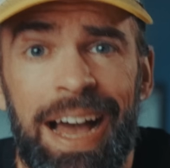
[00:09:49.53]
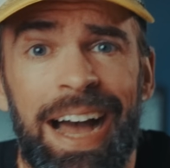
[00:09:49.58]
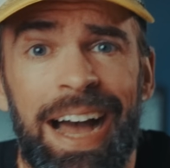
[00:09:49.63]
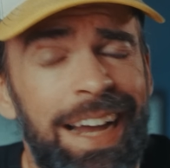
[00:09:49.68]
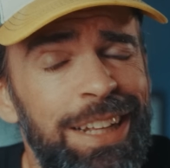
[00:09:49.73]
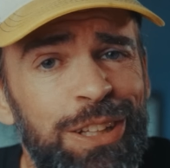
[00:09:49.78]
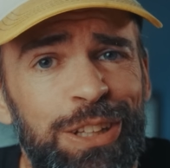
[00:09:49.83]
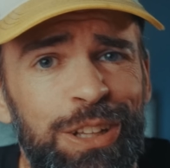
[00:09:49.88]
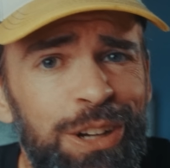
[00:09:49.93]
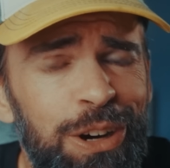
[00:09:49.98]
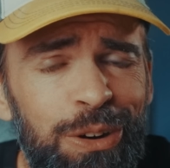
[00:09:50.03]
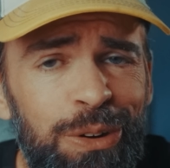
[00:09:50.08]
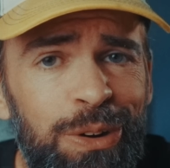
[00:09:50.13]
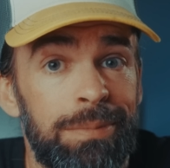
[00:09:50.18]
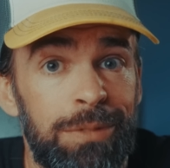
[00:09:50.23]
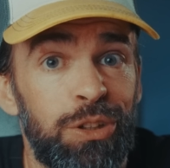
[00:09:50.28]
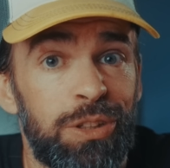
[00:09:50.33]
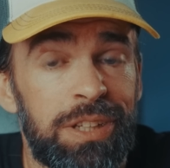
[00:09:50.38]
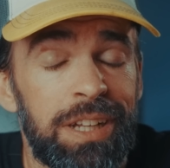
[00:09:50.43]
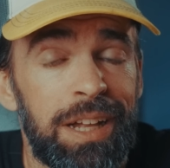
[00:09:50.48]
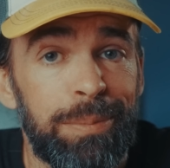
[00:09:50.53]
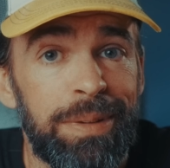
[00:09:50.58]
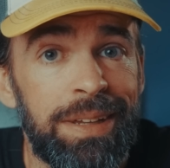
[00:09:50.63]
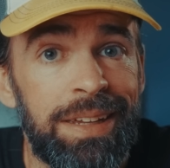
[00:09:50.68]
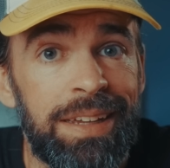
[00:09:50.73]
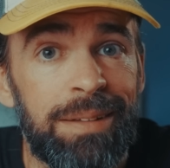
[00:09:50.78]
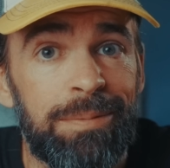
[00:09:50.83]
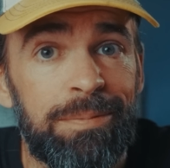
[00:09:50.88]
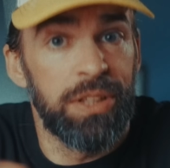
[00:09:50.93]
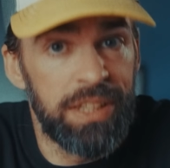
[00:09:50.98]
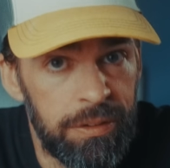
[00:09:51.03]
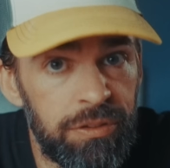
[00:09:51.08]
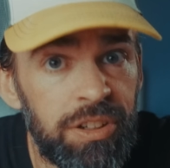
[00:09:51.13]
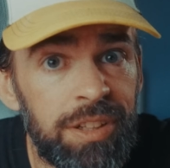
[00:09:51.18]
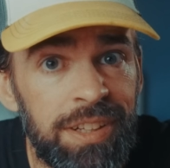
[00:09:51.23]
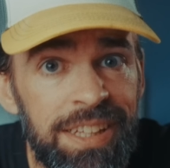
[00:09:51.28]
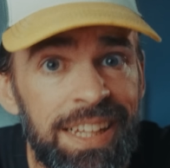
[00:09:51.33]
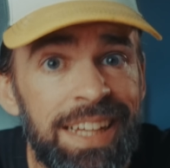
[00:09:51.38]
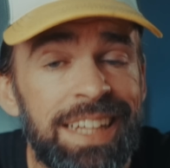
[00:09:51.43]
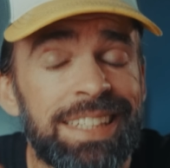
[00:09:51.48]
I don't know. You tell me. But
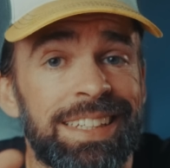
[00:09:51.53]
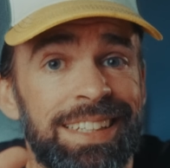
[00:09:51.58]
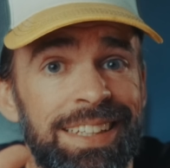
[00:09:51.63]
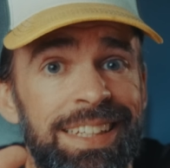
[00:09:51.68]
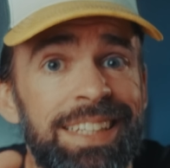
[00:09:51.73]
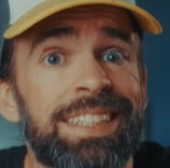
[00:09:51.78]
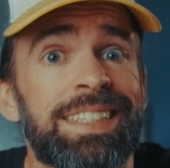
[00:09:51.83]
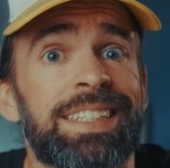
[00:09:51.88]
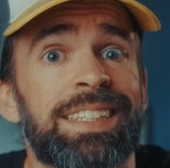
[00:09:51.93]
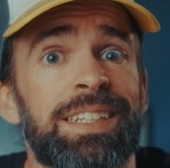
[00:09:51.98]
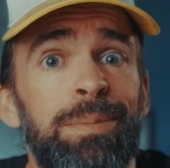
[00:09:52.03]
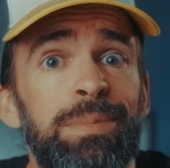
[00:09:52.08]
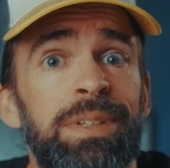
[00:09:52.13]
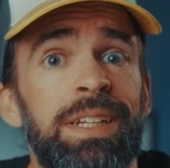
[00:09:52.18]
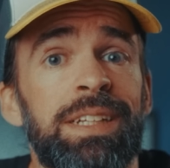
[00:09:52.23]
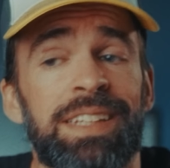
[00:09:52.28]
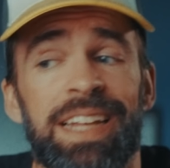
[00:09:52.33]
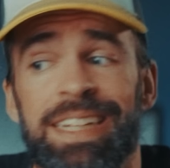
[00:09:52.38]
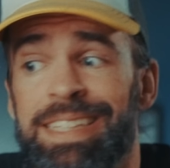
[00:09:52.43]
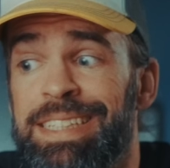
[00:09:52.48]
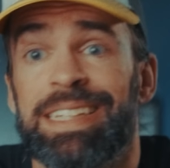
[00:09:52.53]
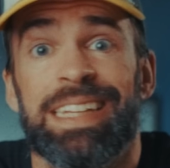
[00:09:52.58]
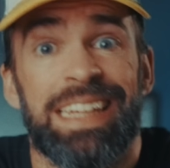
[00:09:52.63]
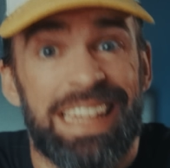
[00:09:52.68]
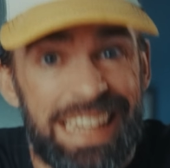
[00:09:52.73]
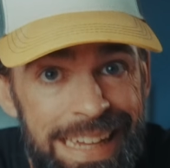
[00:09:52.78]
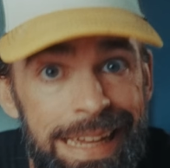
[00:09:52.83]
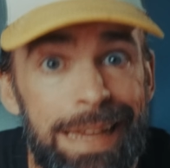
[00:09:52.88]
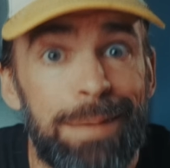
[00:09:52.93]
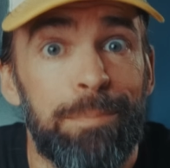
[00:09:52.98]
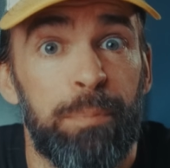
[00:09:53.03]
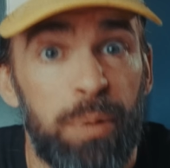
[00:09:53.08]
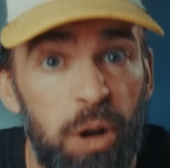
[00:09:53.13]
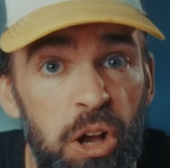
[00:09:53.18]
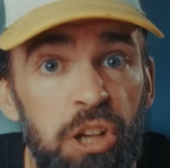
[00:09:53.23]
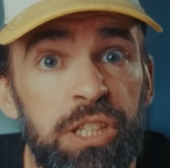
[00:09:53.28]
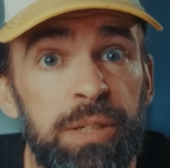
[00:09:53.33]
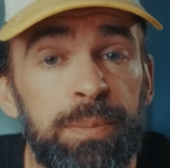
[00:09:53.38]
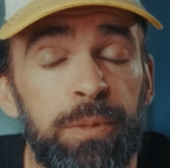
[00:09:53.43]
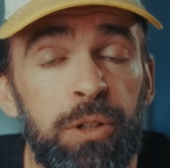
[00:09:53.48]
nevertheless, this is something that's
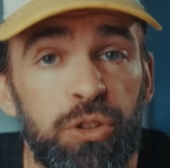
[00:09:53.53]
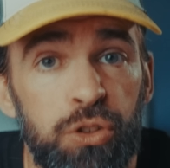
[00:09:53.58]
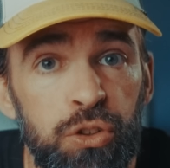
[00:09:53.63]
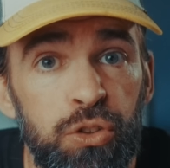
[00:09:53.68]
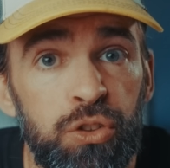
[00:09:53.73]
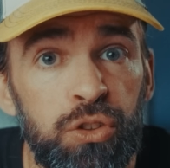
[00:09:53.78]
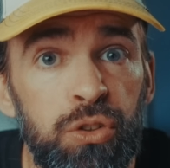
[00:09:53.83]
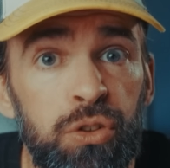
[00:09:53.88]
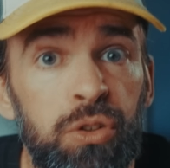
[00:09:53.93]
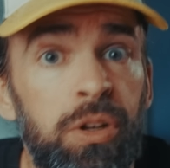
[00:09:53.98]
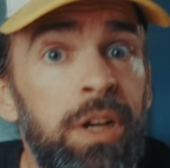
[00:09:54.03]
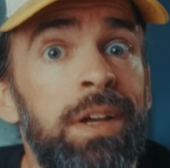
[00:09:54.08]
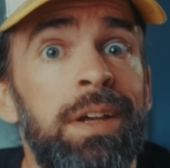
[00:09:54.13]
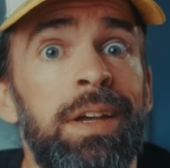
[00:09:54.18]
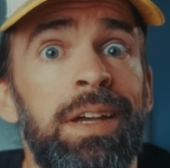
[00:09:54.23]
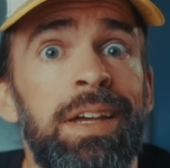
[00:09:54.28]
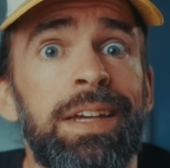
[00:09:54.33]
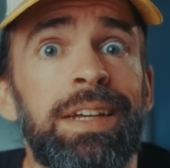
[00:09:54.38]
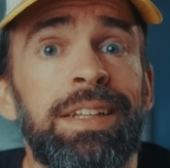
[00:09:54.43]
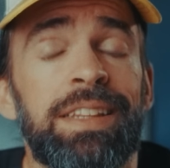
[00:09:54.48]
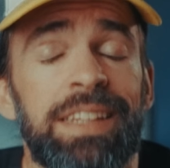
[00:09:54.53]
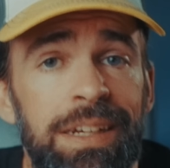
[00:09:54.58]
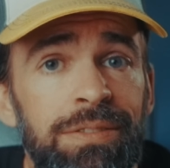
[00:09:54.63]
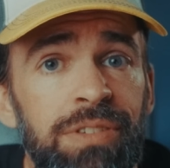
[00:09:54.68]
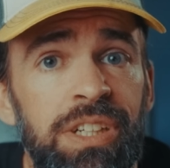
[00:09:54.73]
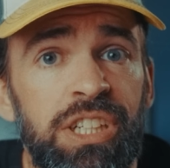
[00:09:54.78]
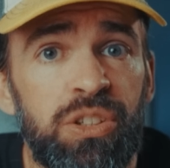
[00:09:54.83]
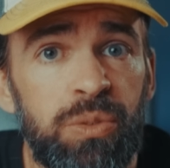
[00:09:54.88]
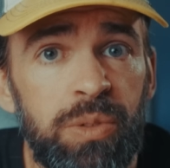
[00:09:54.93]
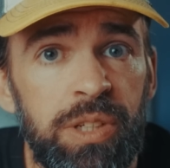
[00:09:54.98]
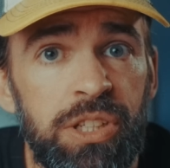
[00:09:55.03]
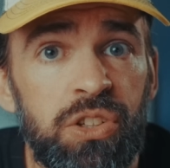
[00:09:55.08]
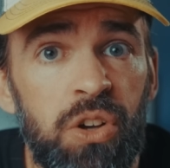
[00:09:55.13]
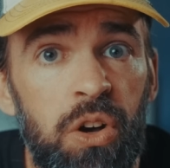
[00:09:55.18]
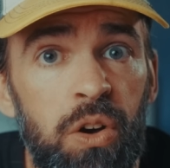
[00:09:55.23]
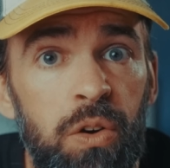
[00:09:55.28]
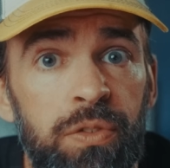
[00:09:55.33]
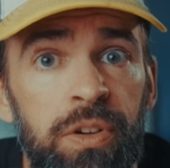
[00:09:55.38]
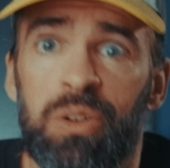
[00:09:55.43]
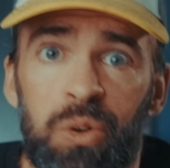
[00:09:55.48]
impossible to do in DaVinci
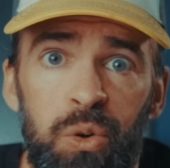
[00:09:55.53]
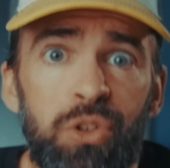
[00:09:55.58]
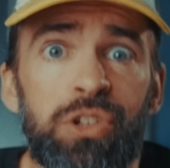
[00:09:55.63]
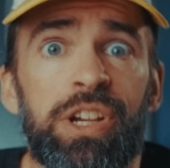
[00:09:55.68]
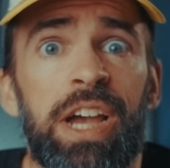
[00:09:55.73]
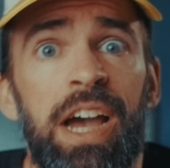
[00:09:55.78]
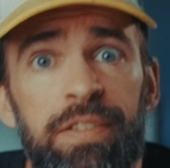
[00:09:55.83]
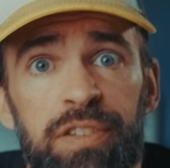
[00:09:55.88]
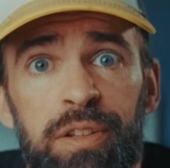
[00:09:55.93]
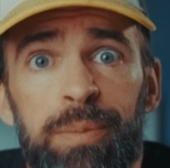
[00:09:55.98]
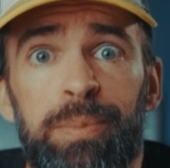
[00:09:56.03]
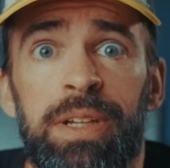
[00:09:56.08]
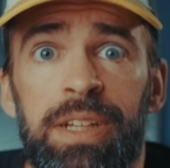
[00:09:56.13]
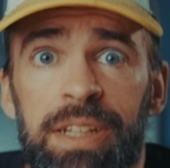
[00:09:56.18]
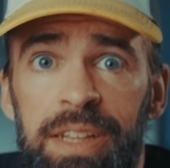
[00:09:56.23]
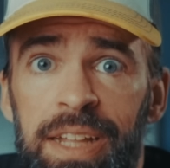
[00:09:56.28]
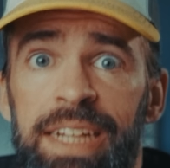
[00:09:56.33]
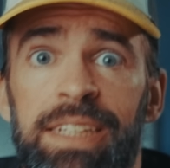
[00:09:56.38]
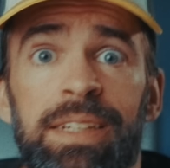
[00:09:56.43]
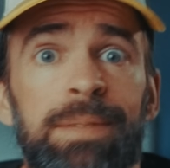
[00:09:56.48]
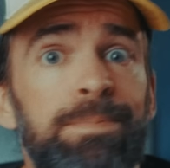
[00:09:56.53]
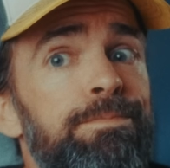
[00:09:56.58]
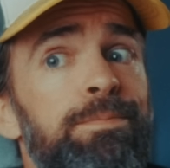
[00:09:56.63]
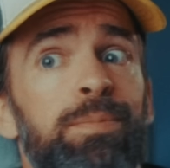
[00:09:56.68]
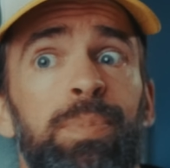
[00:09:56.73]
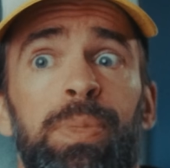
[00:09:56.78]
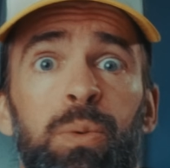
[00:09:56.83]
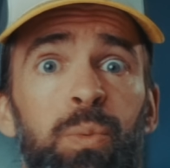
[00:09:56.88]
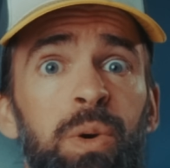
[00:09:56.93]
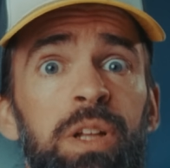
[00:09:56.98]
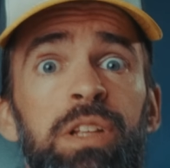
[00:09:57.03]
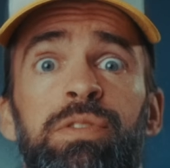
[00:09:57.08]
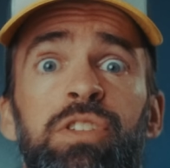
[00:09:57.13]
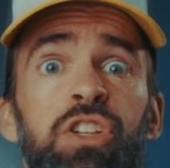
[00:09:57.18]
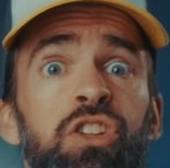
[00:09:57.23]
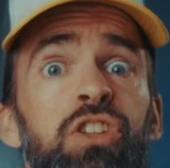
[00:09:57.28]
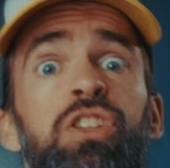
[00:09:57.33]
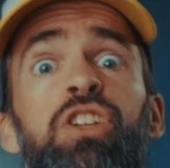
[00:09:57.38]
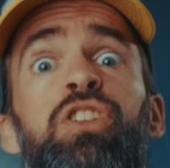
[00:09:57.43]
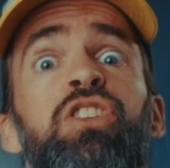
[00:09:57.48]
Resolve. Or you have to be like one of the,
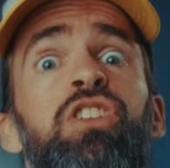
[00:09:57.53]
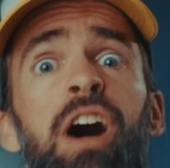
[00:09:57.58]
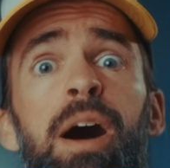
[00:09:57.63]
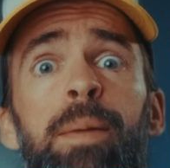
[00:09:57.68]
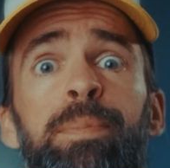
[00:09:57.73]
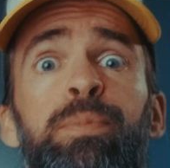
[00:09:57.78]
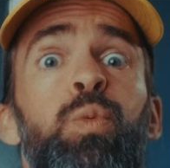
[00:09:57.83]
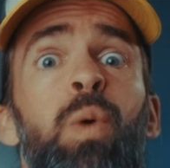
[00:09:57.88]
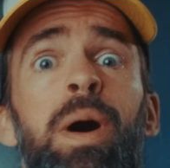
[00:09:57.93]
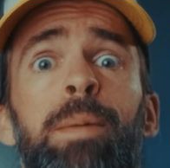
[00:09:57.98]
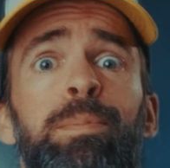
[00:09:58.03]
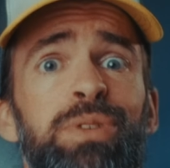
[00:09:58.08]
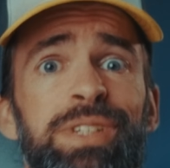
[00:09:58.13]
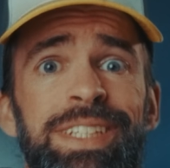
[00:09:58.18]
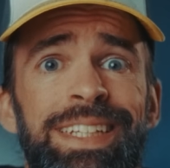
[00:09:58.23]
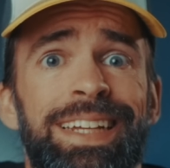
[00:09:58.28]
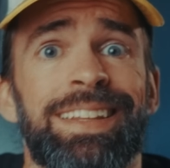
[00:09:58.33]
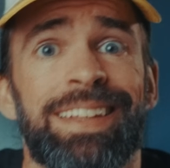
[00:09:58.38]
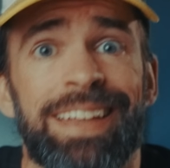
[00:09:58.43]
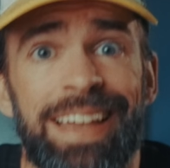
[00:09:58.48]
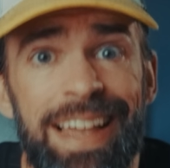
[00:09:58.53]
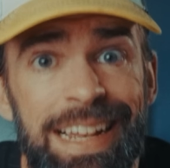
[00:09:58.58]
the top 1%